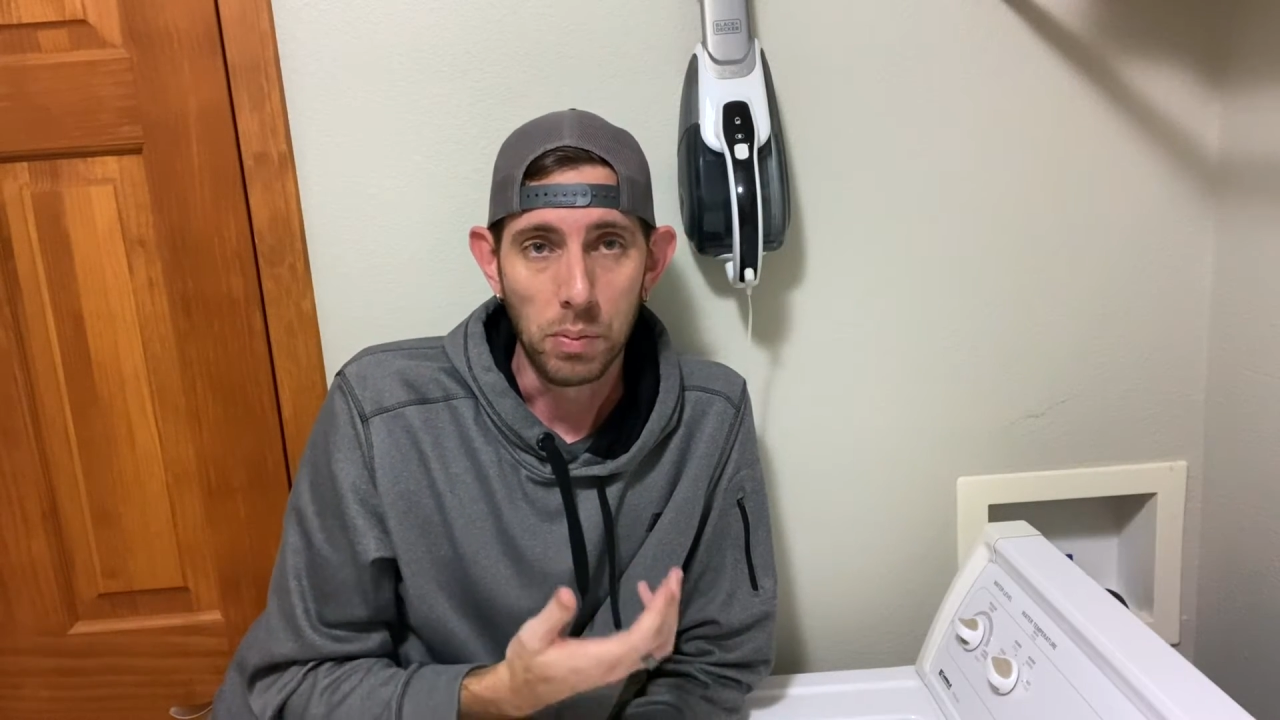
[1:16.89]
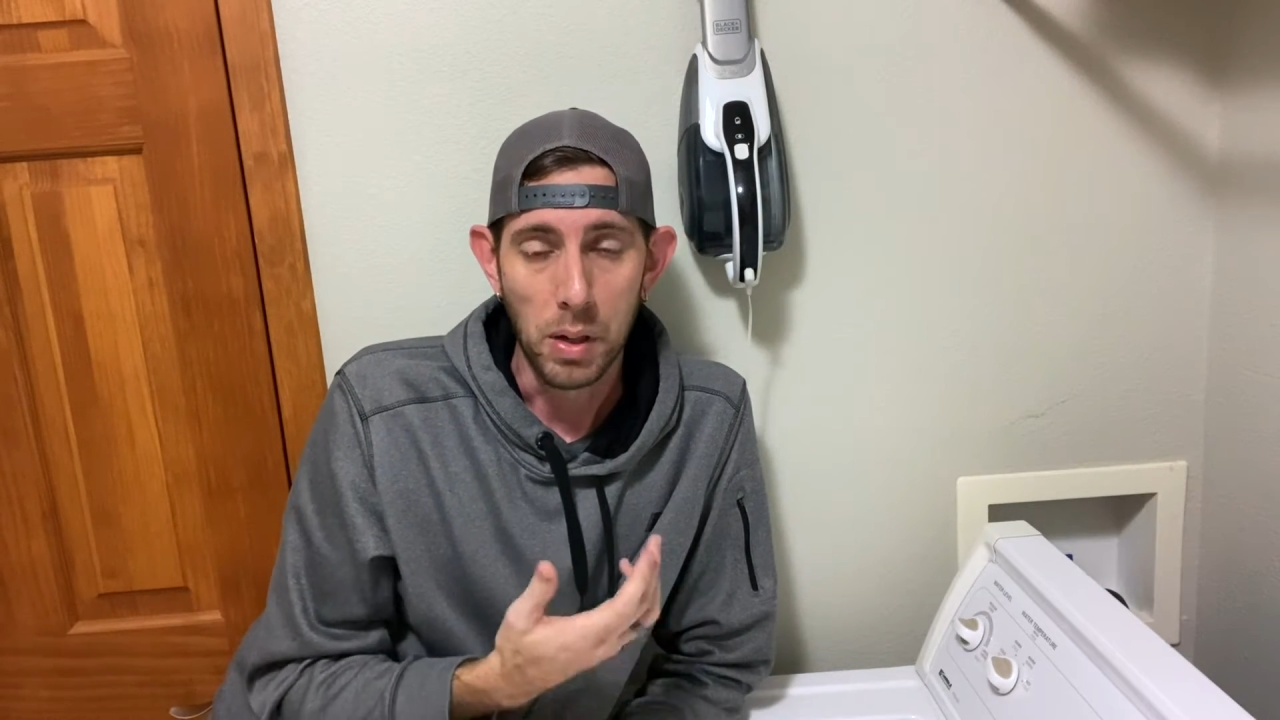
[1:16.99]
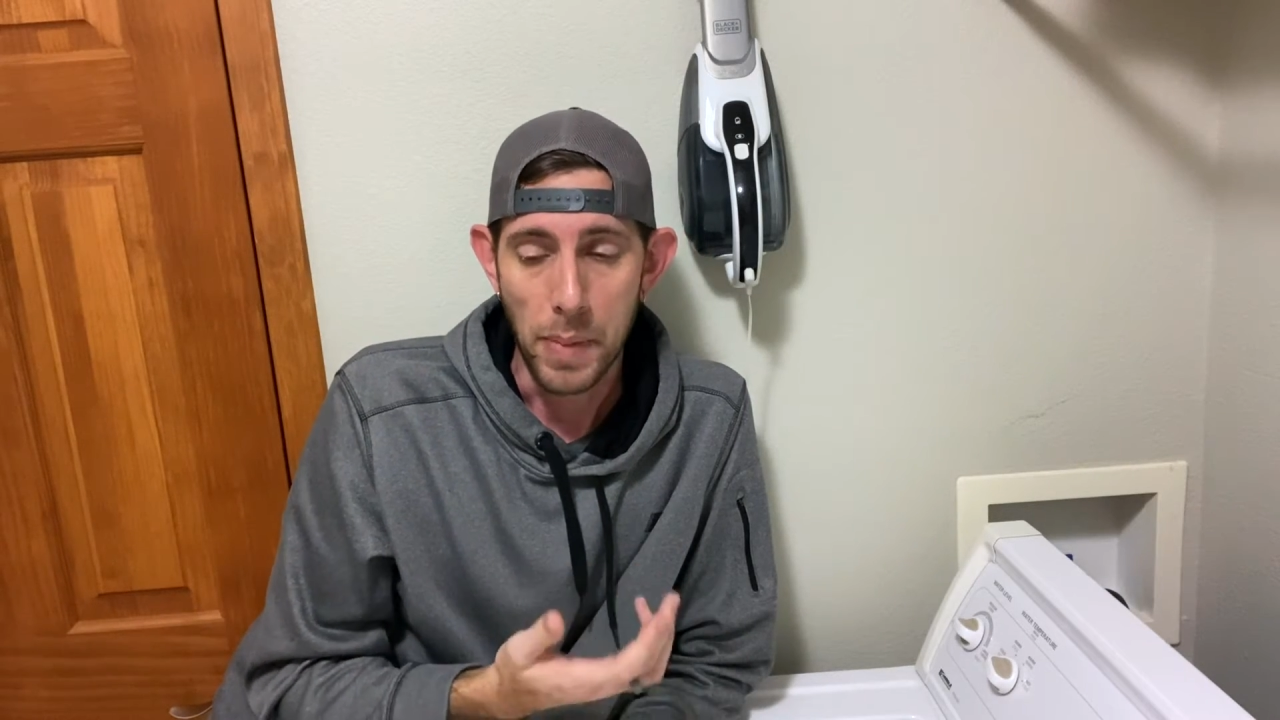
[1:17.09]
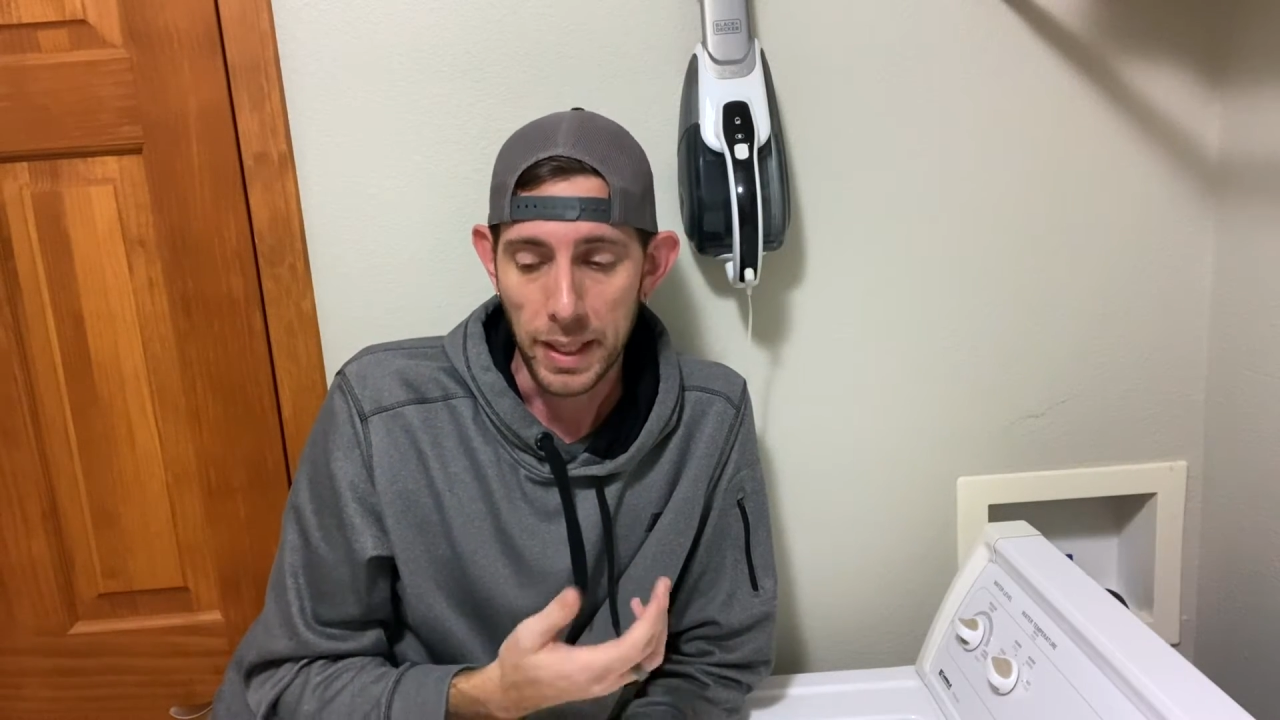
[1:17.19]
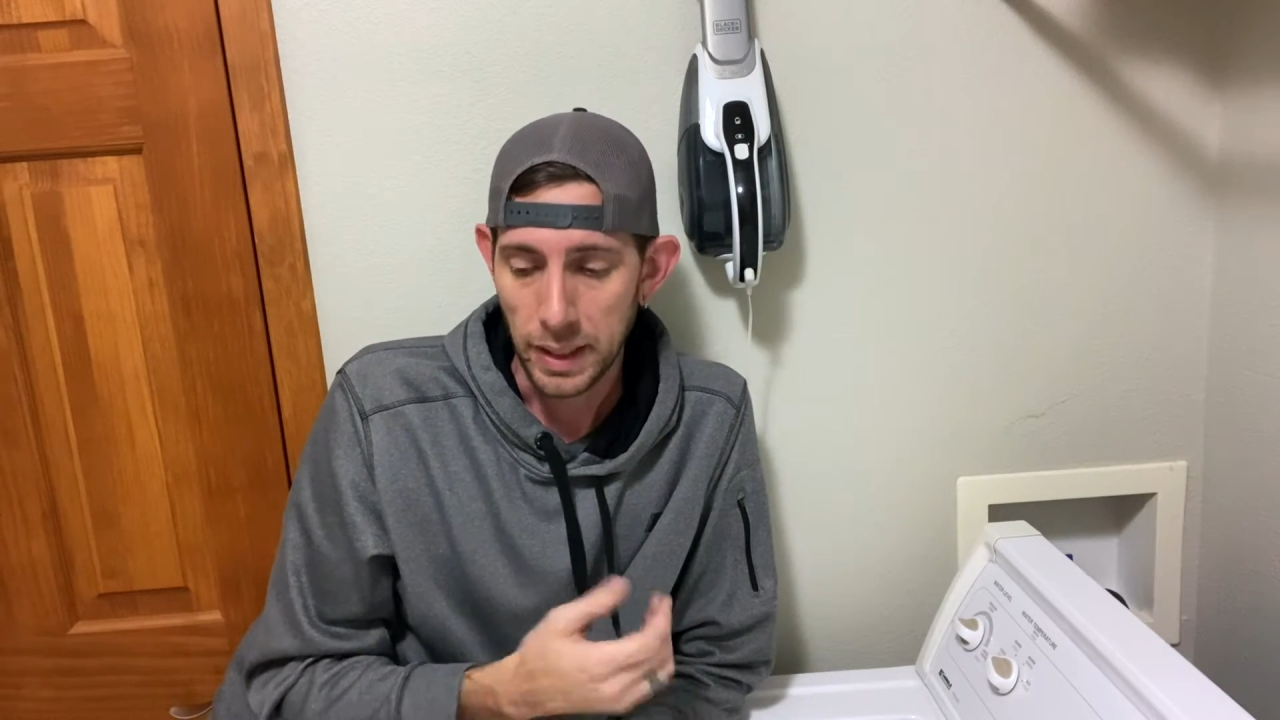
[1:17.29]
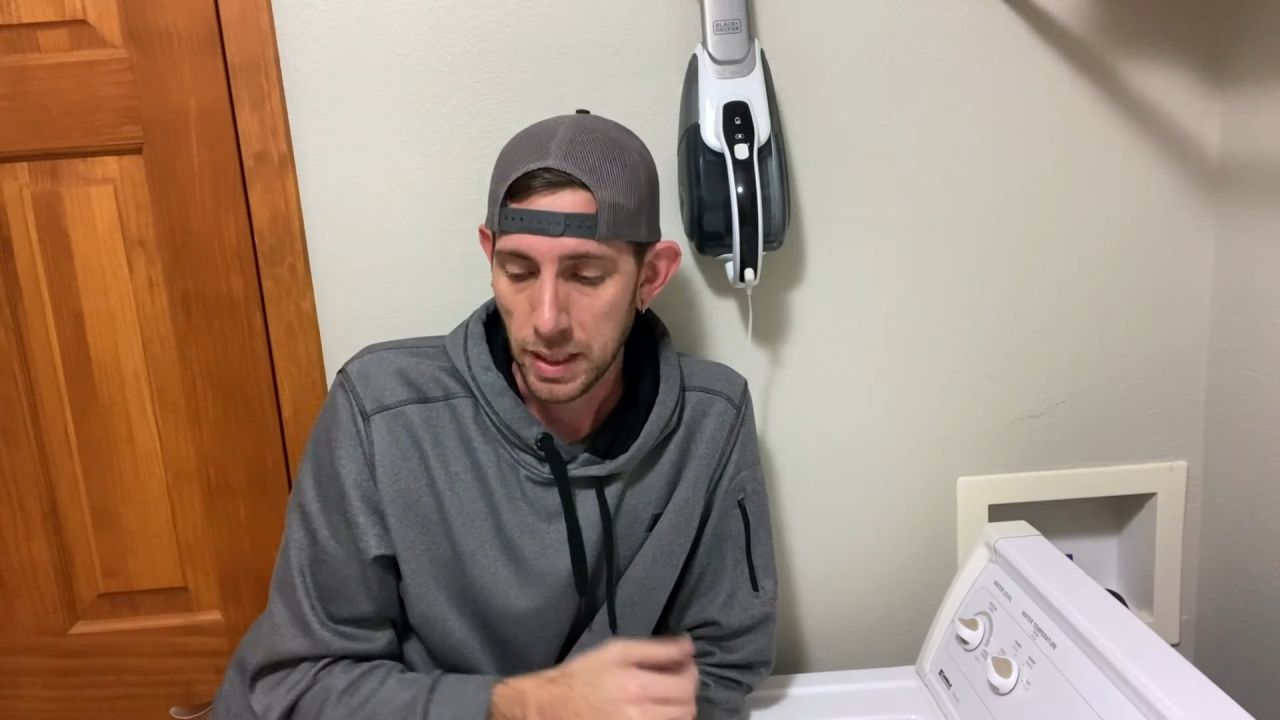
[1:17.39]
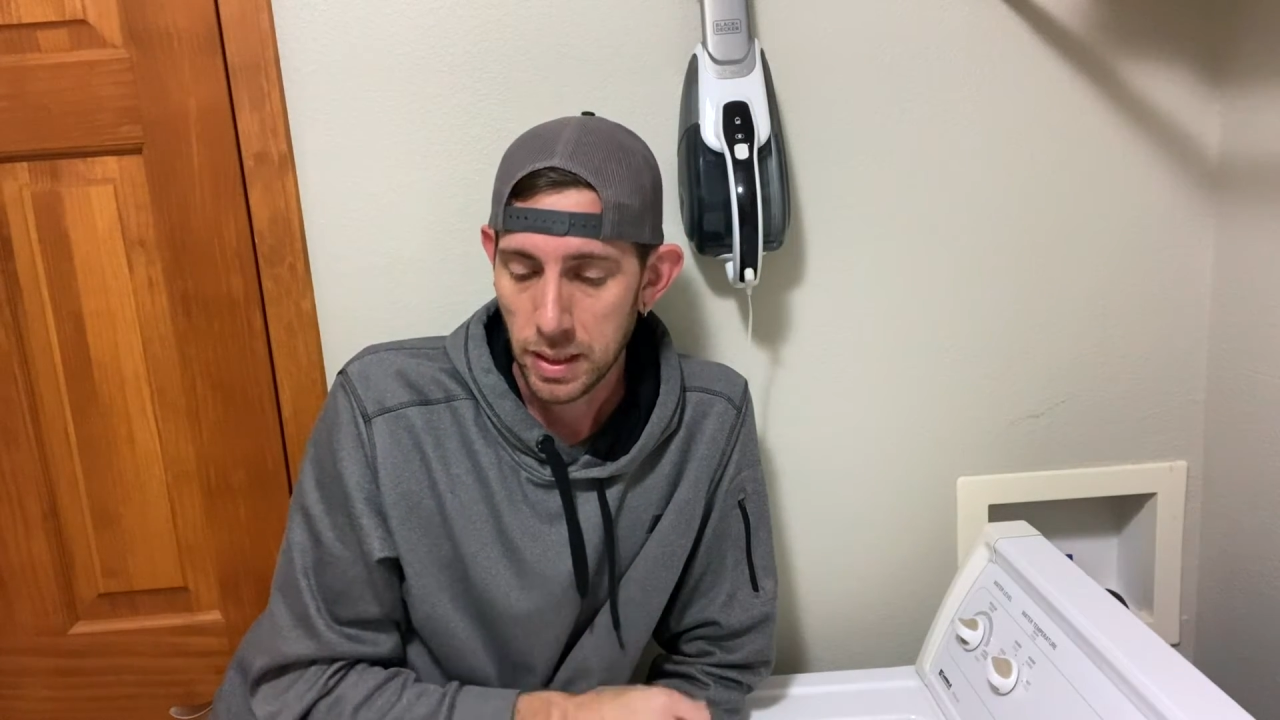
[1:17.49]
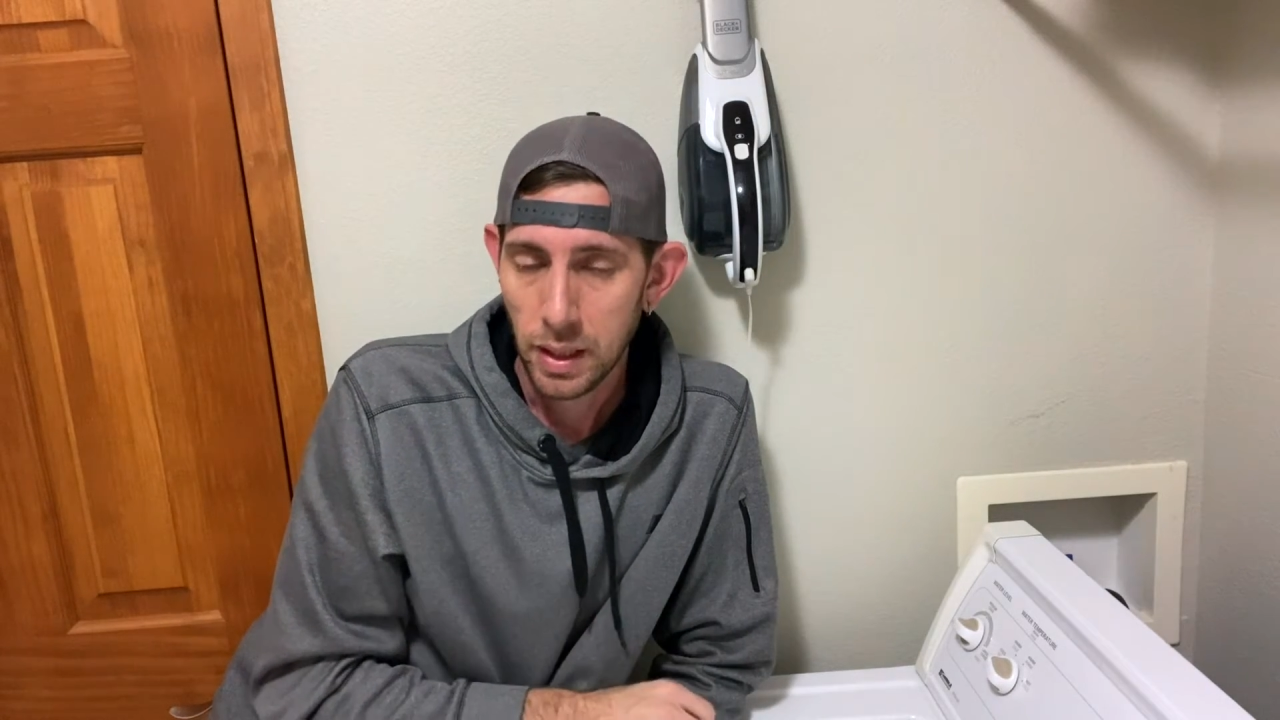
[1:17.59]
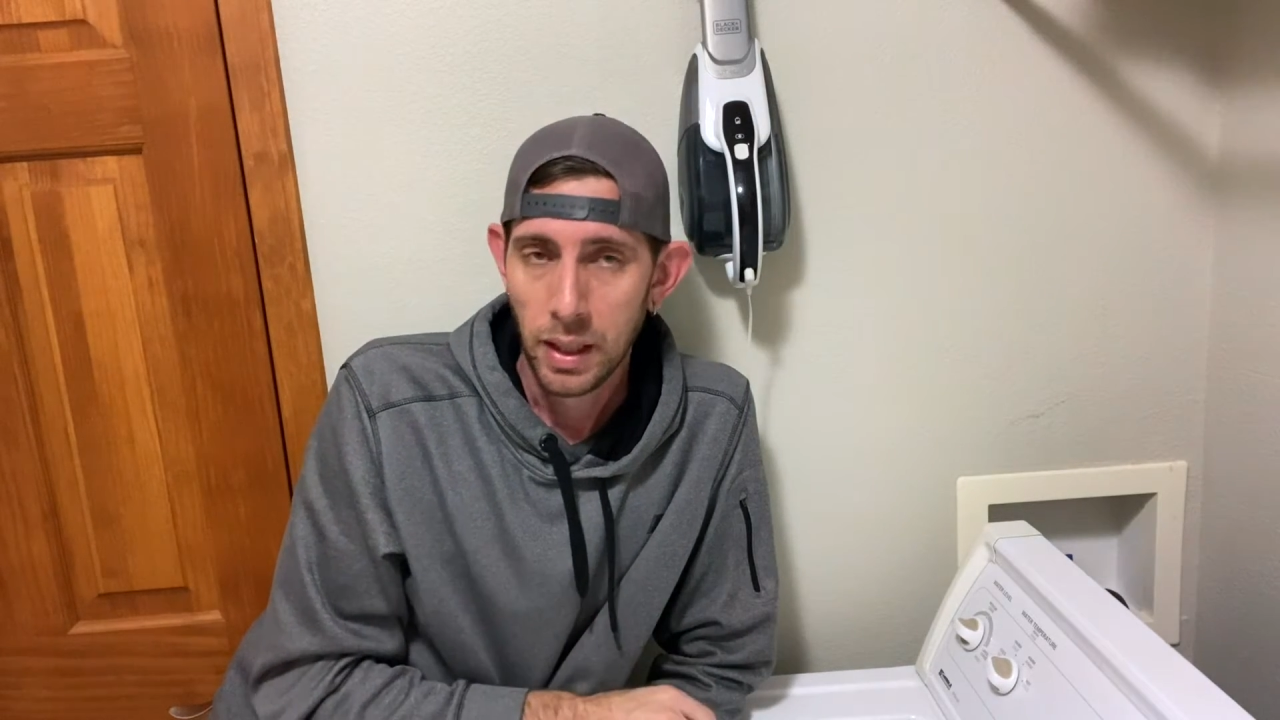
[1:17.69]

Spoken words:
combat this,